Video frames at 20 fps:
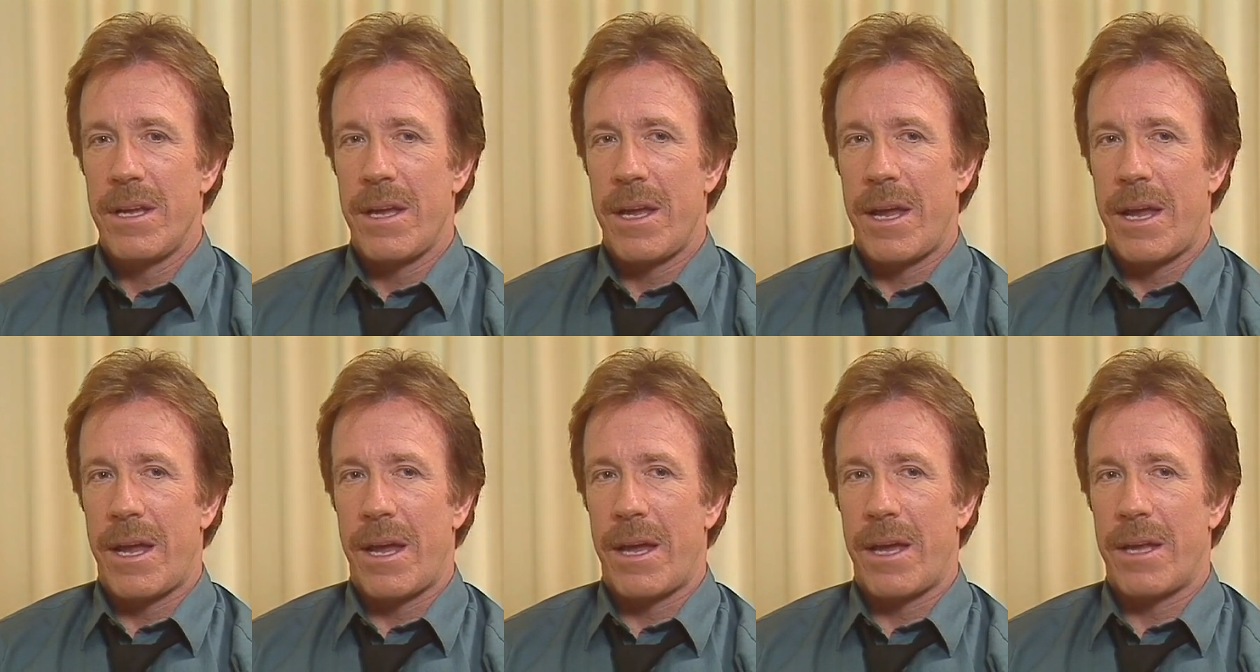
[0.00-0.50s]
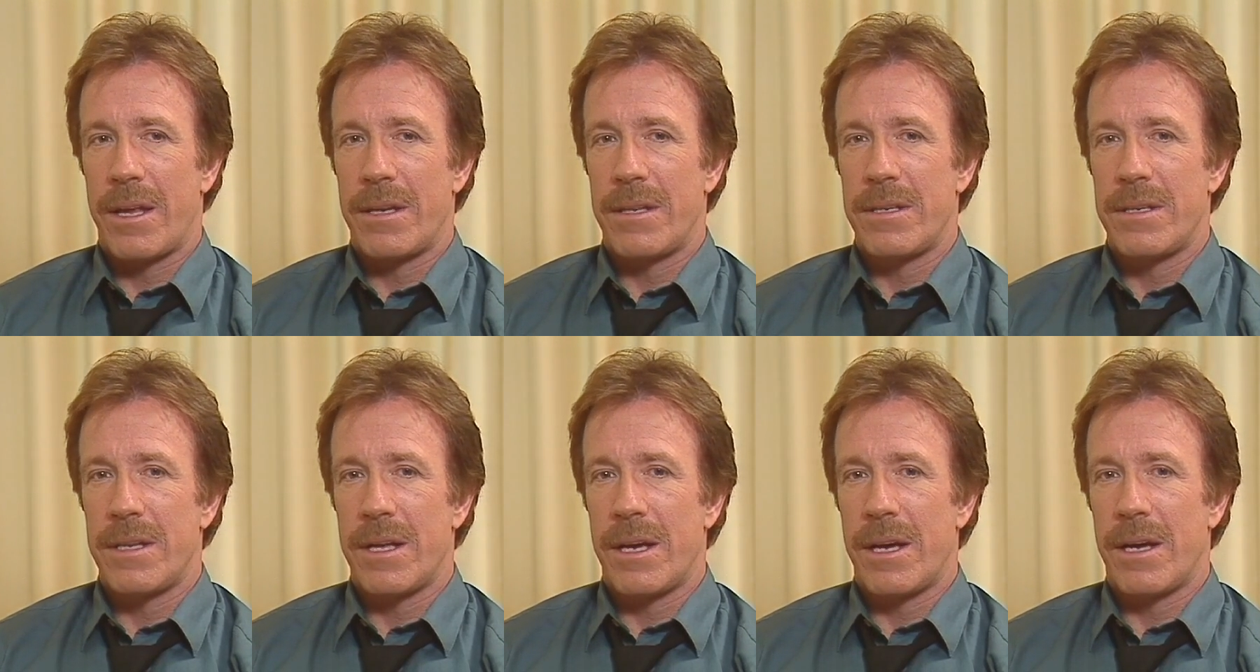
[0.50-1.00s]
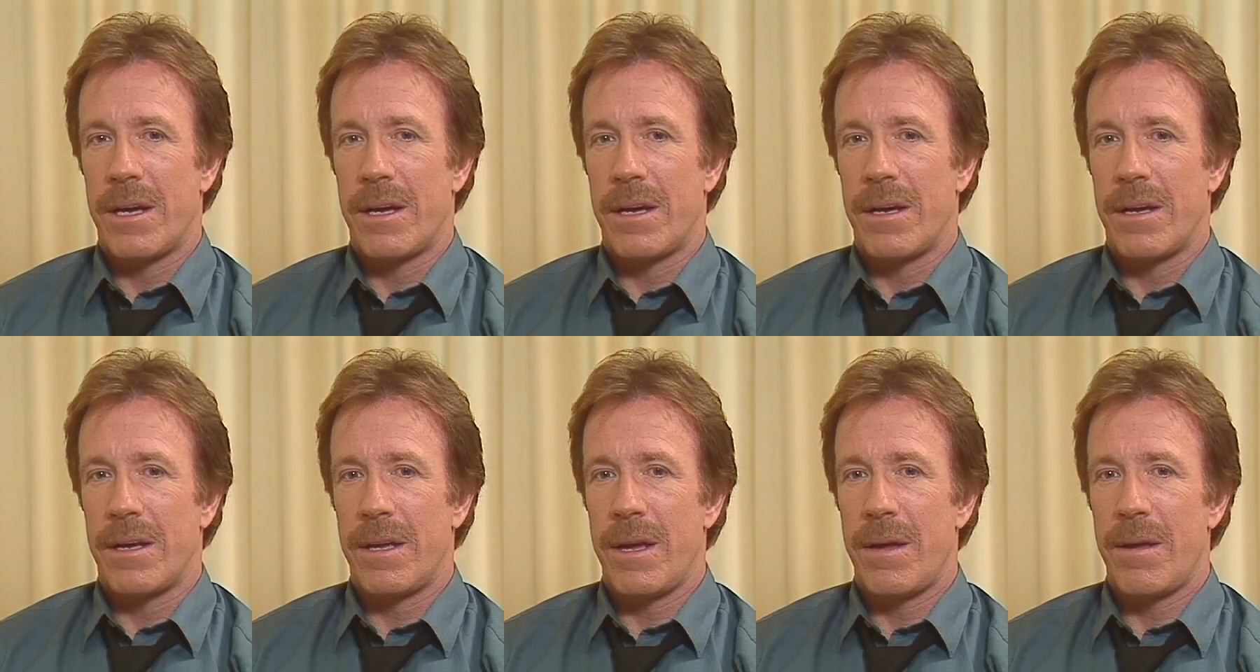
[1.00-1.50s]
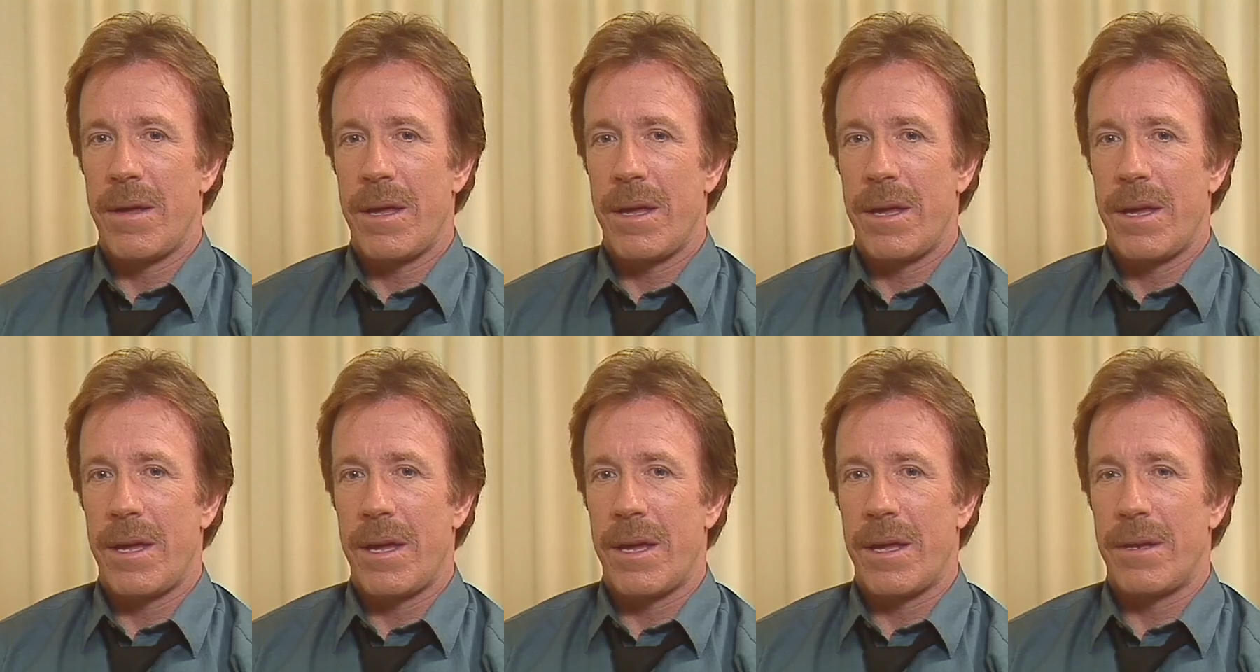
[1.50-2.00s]
and you
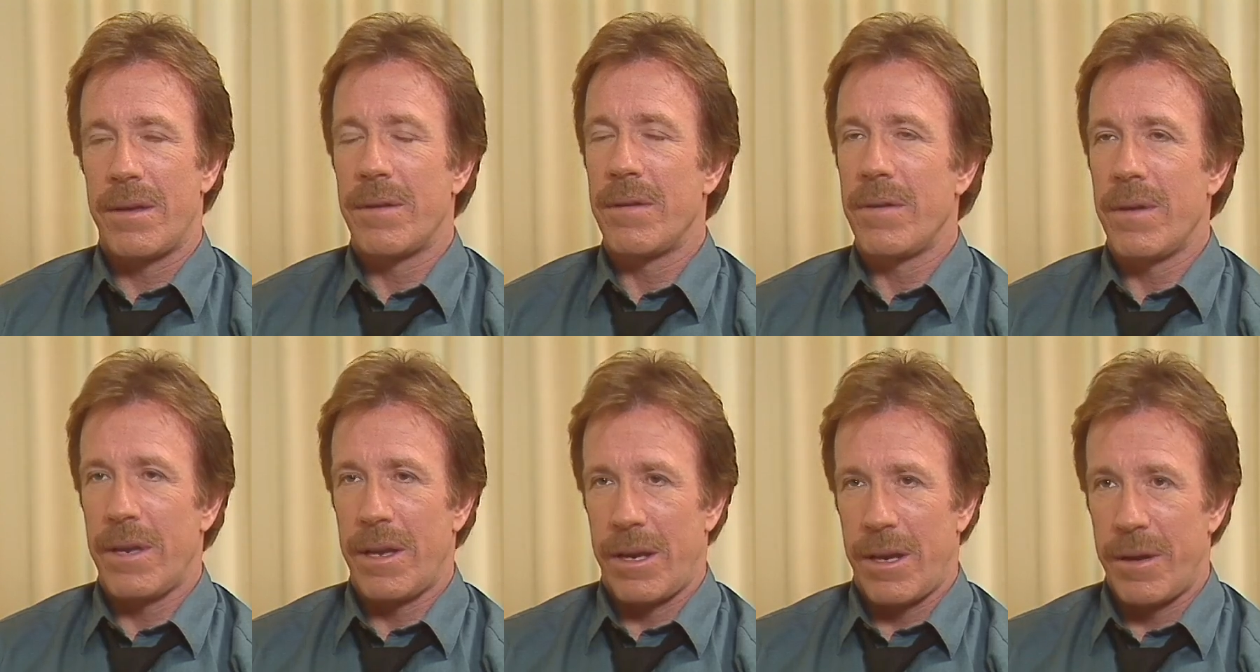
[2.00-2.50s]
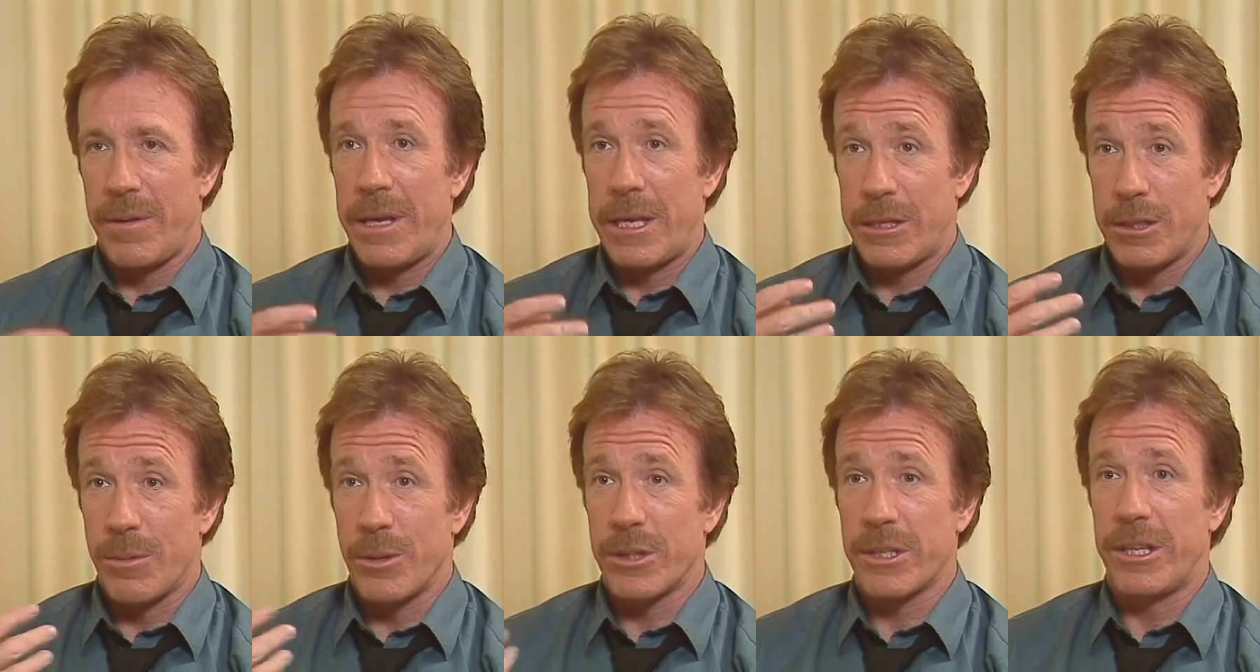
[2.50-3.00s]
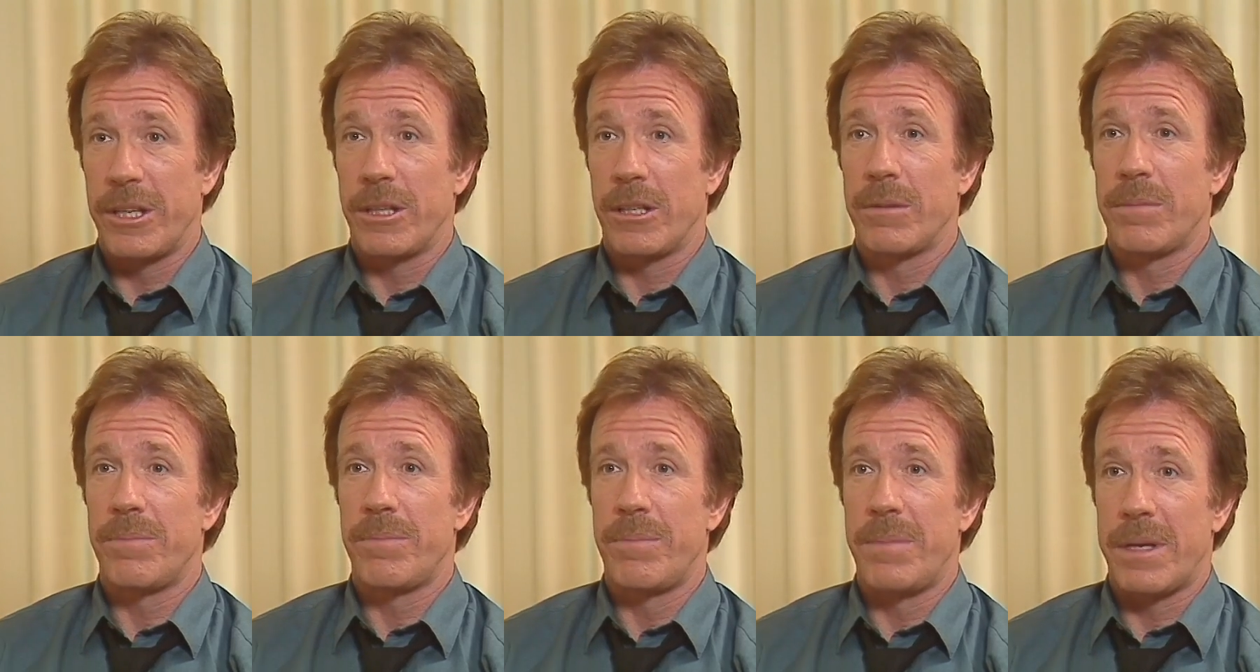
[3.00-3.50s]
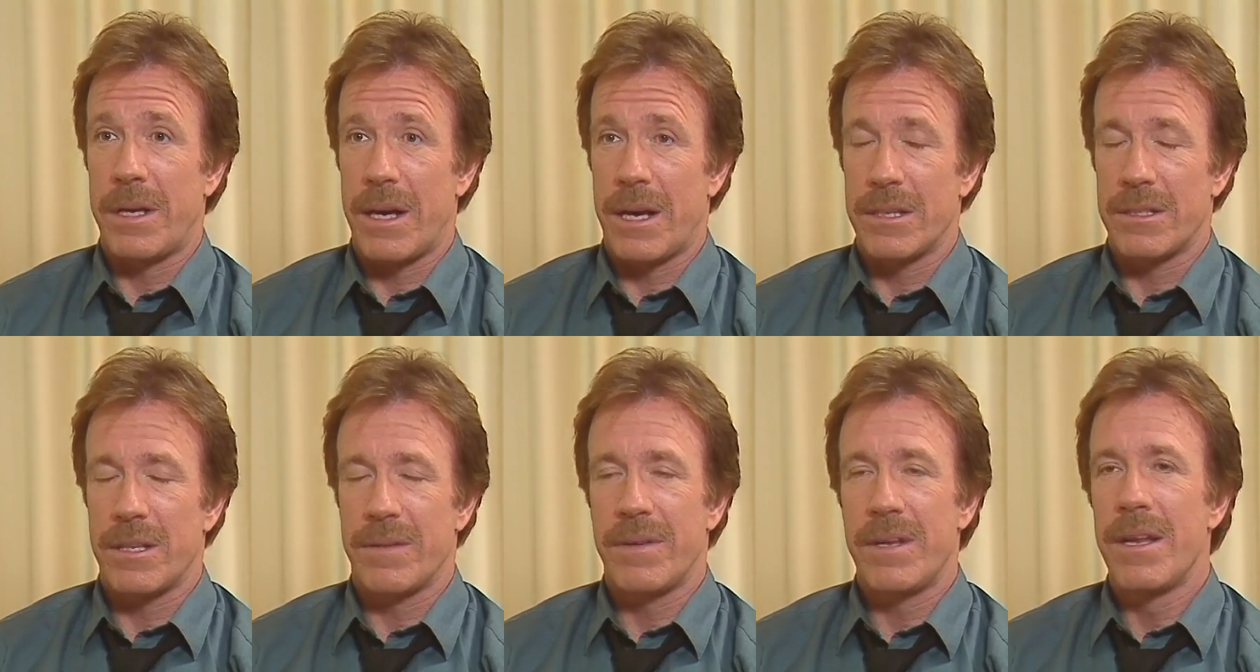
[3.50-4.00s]
know, he's almost killed
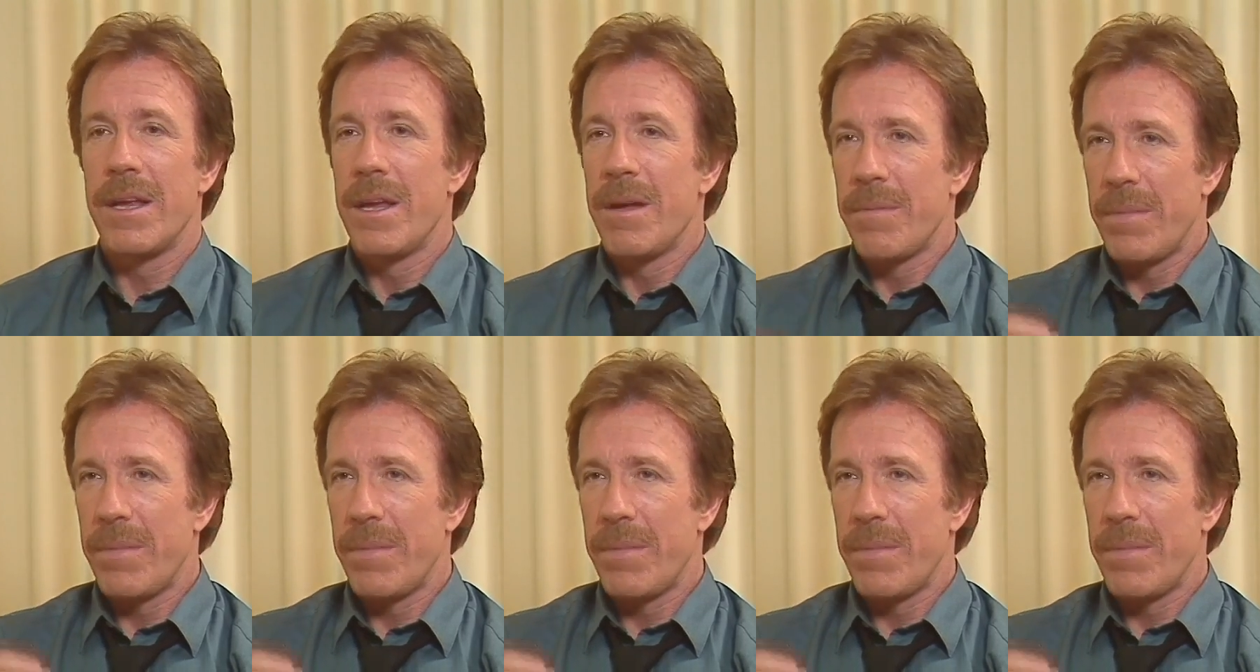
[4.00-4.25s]
because of it.